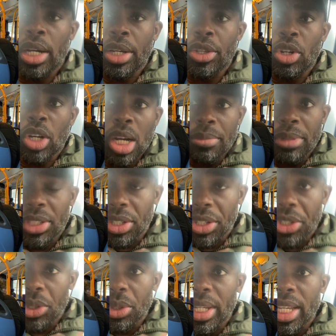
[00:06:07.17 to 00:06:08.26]
you're coming to the
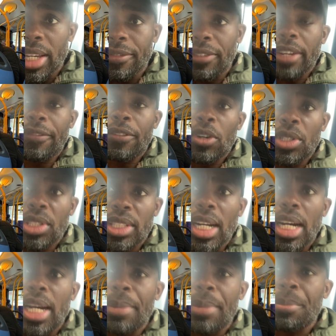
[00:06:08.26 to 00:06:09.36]
UK for the first
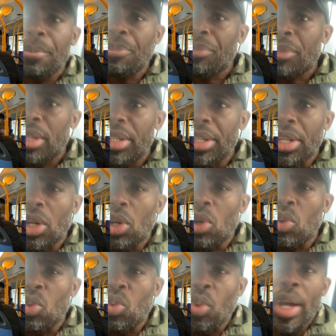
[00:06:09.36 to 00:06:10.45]
time,
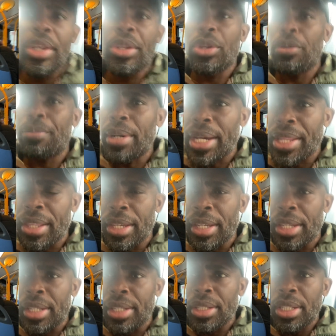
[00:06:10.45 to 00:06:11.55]
where do you buy the
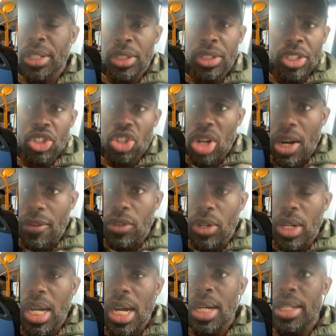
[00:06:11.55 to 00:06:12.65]
travel
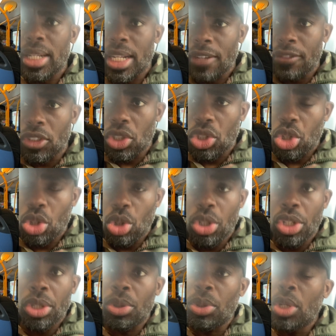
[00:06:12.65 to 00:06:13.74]
card that I've just shown
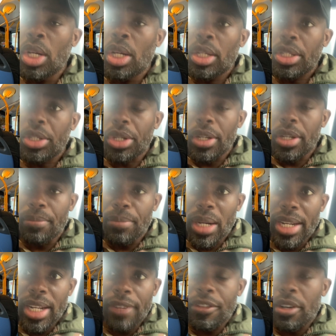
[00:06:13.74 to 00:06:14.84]
you? You can
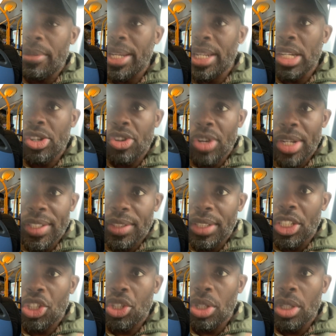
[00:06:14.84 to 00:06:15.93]
buy that from any train
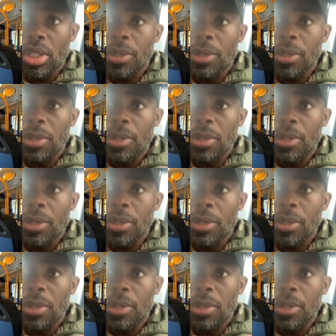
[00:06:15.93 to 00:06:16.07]
station.